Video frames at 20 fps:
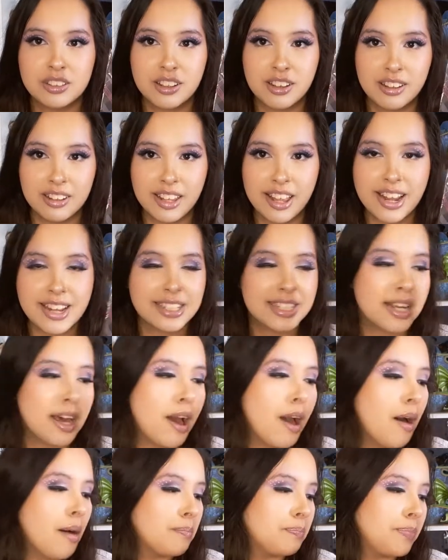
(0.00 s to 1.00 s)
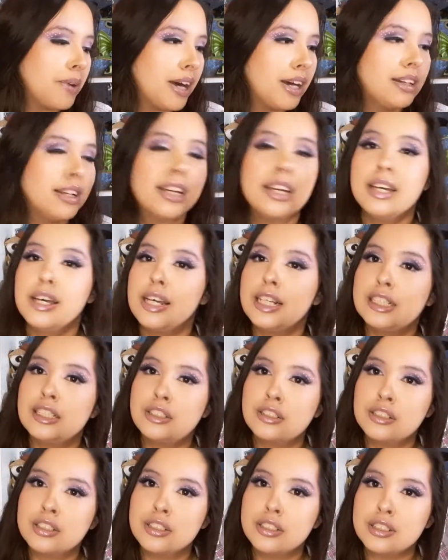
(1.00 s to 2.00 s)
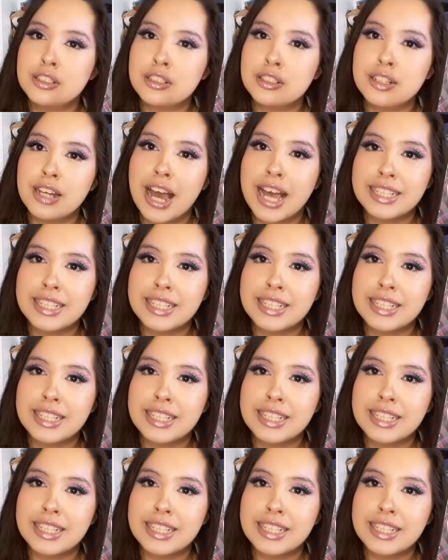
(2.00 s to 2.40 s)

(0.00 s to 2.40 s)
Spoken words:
skulllet, but it's still good.